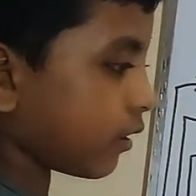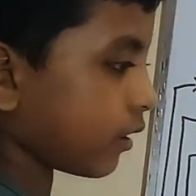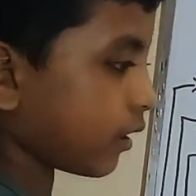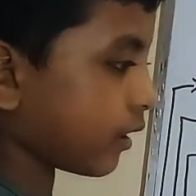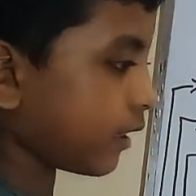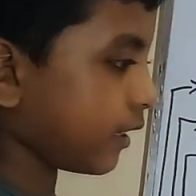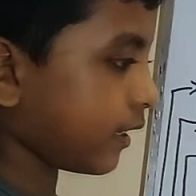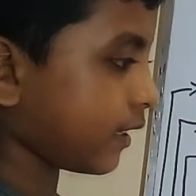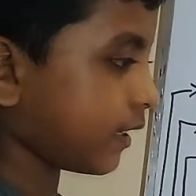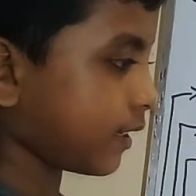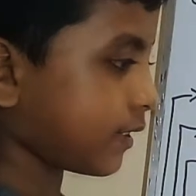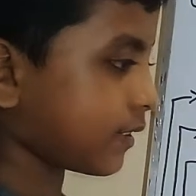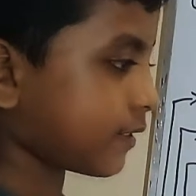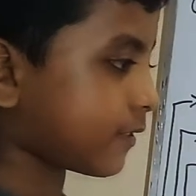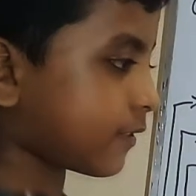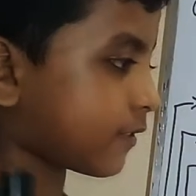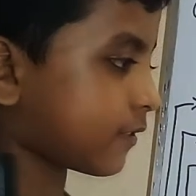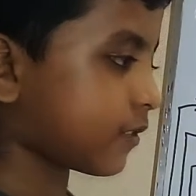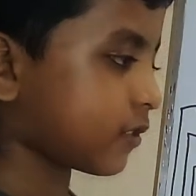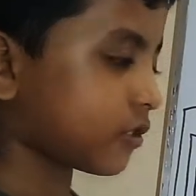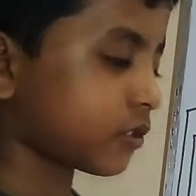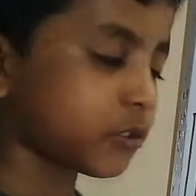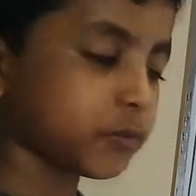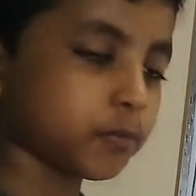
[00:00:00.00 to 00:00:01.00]
is
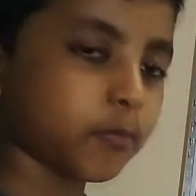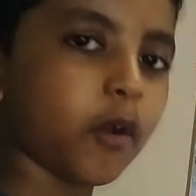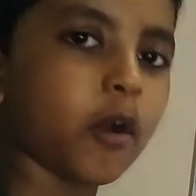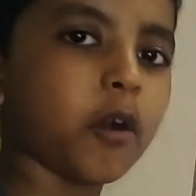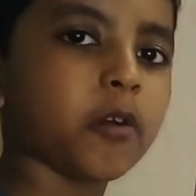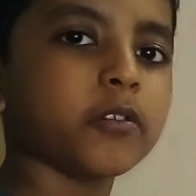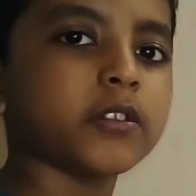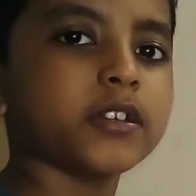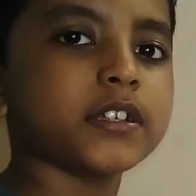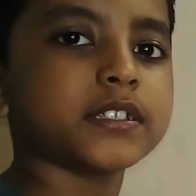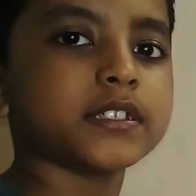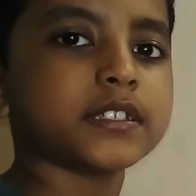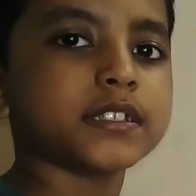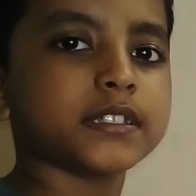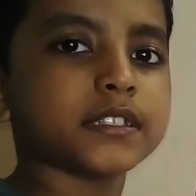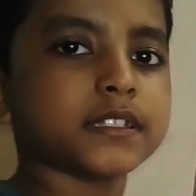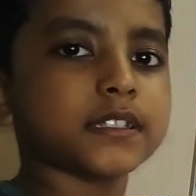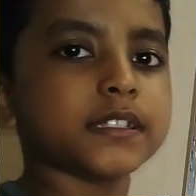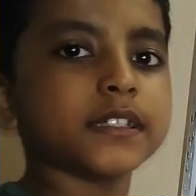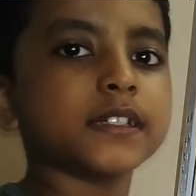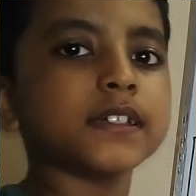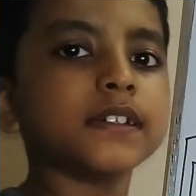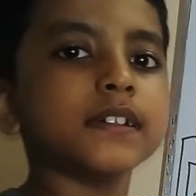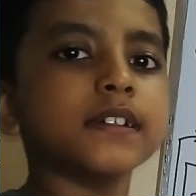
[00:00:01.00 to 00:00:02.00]
the
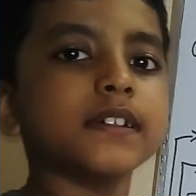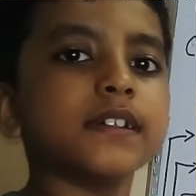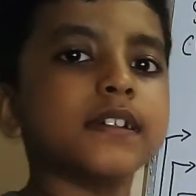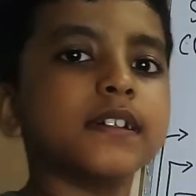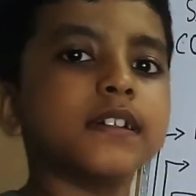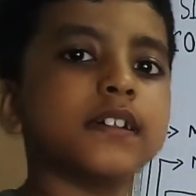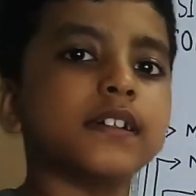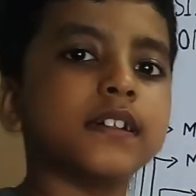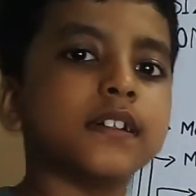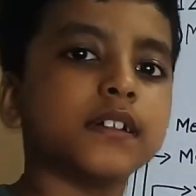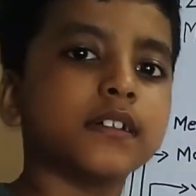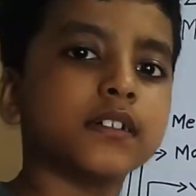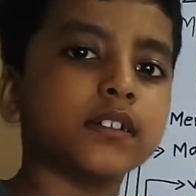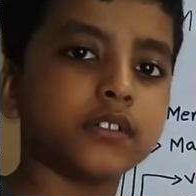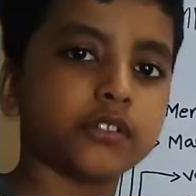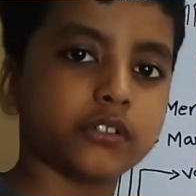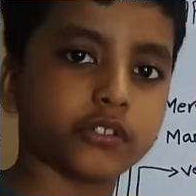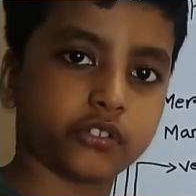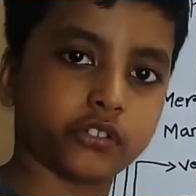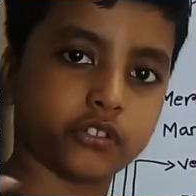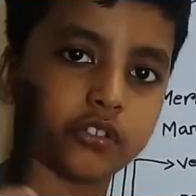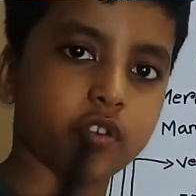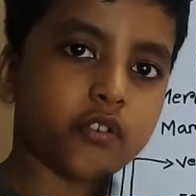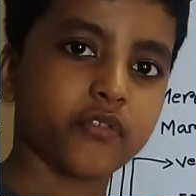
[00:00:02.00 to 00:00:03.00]
smallest
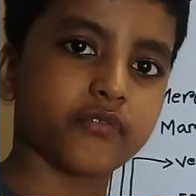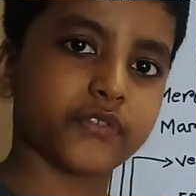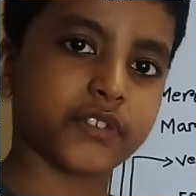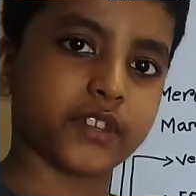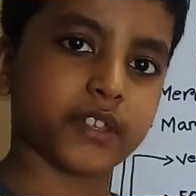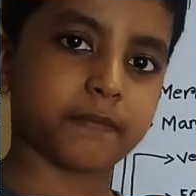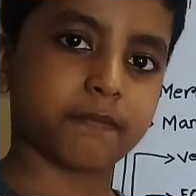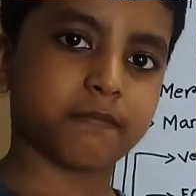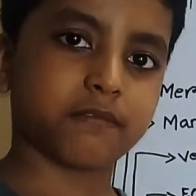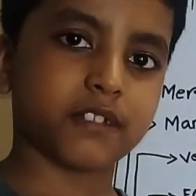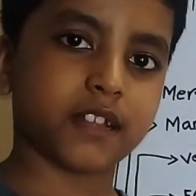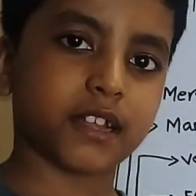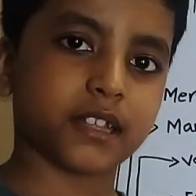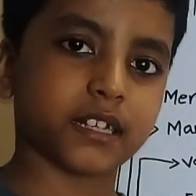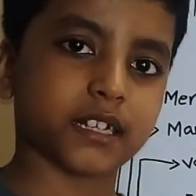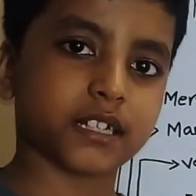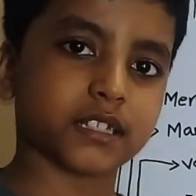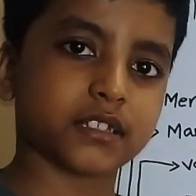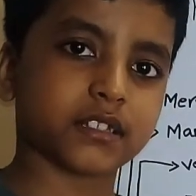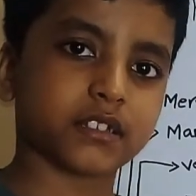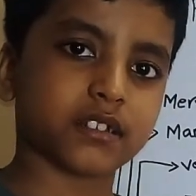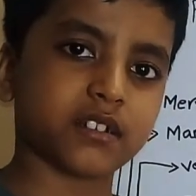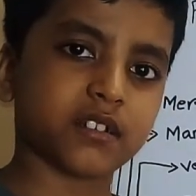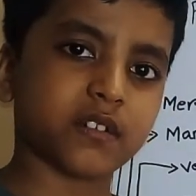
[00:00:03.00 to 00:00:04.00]
Jovian
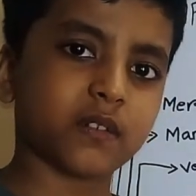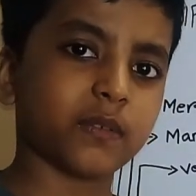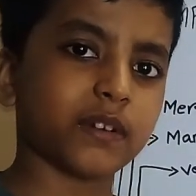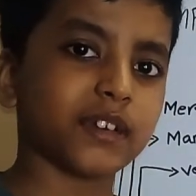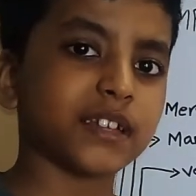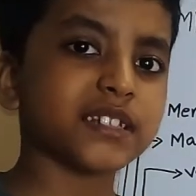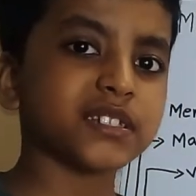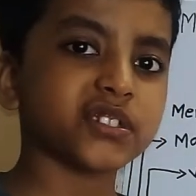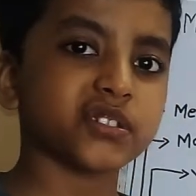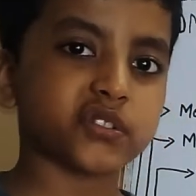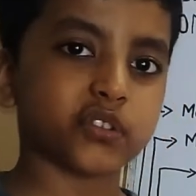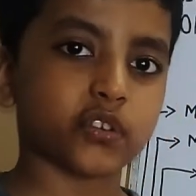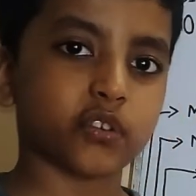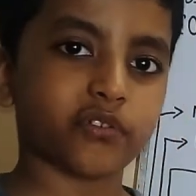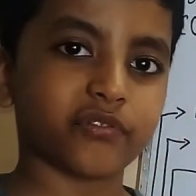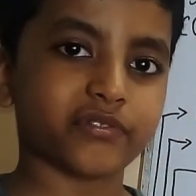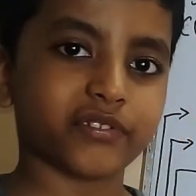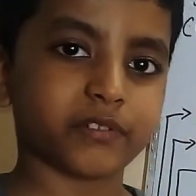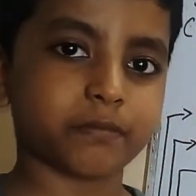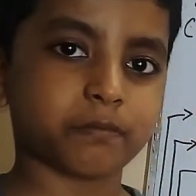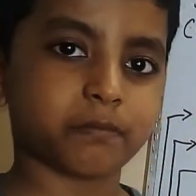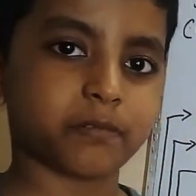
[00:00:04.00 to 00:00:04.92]
planet. What is Jovian